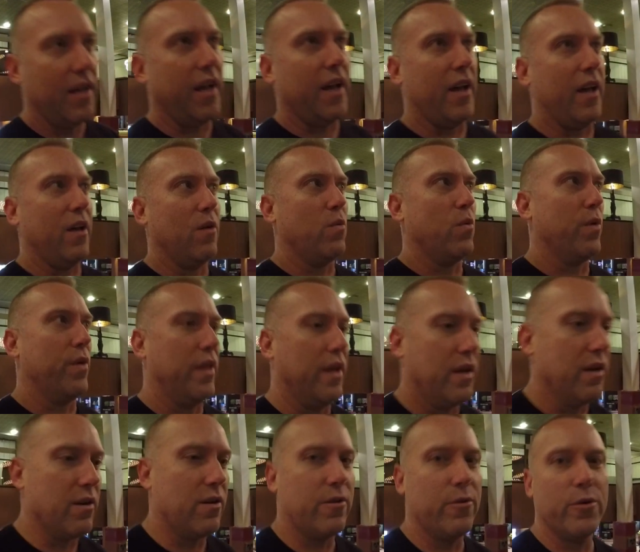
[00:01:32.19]
and where they
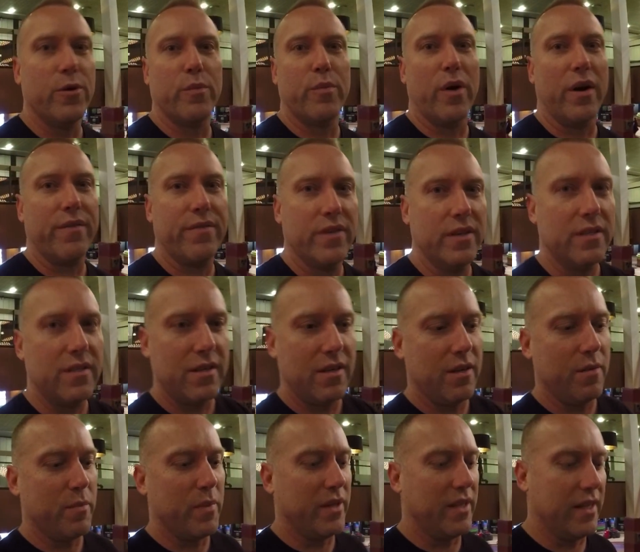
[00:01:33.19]
include a breakfast,
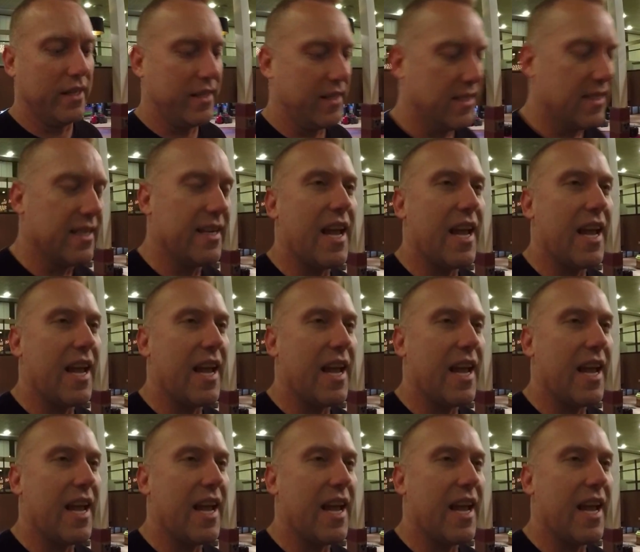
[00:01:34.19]
but it does